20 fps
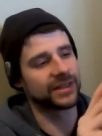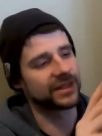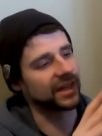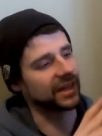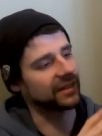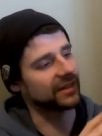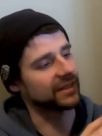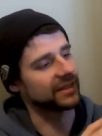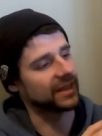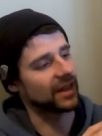check
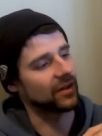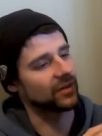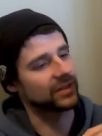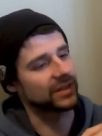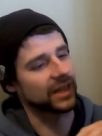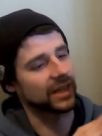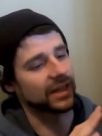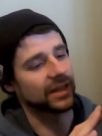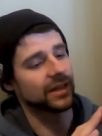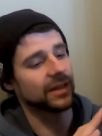this out. It's
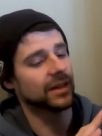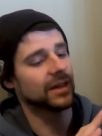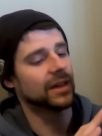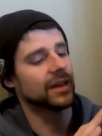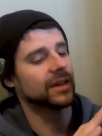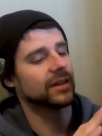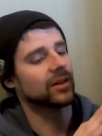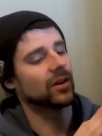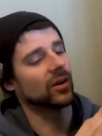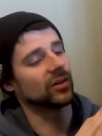like
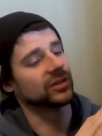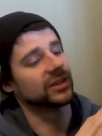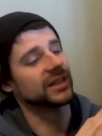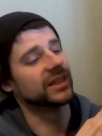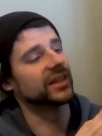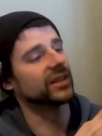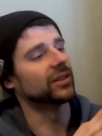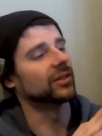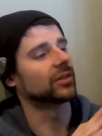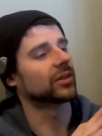called
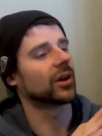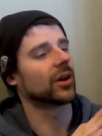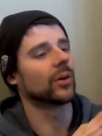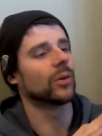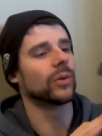Gillico